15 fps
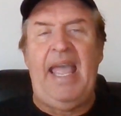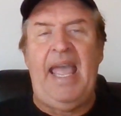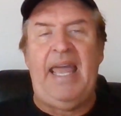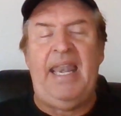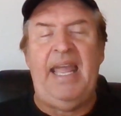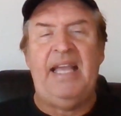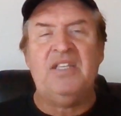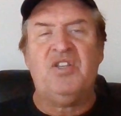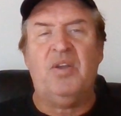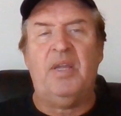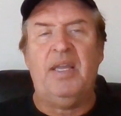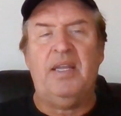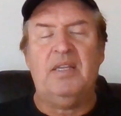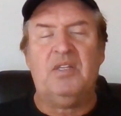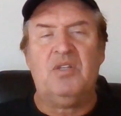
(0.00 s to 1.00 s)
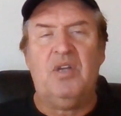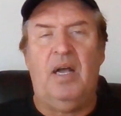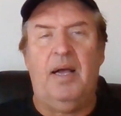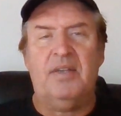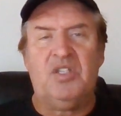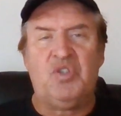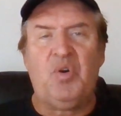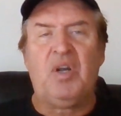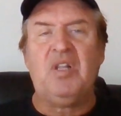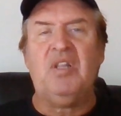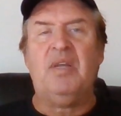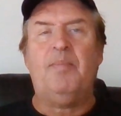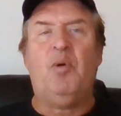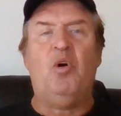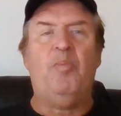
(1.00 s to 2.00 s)
and has a, a
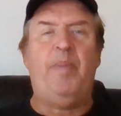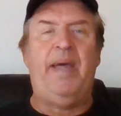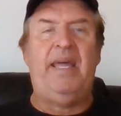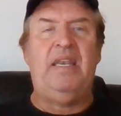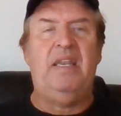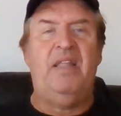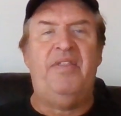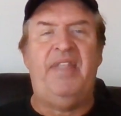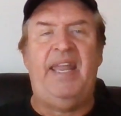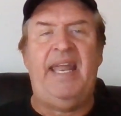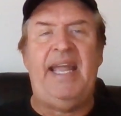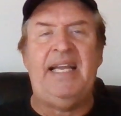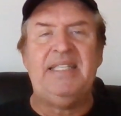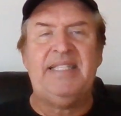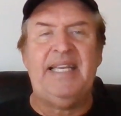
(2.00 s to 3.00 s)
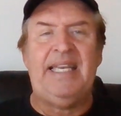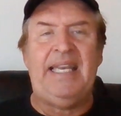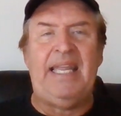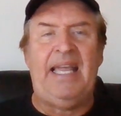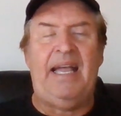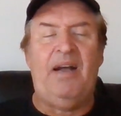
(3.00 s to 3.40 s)
struggling bullpen that has an,